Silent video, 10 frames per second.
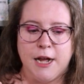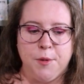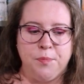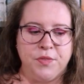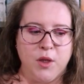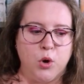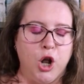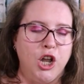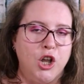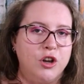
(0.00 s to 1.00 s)
there
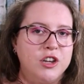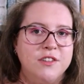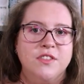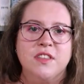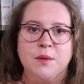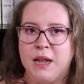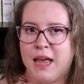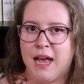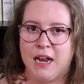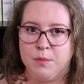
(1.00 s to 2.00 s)
were a lot of
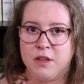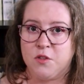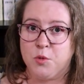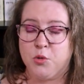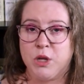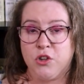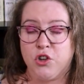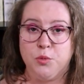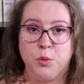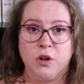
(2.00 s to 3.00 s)
similar elements between
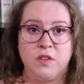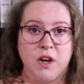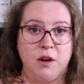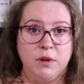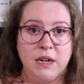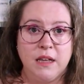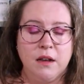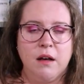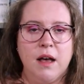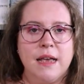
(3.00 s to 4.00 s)
the two books that I
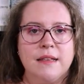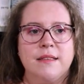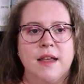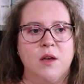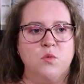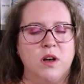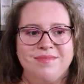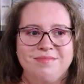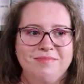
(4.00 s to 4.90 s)
recognised, and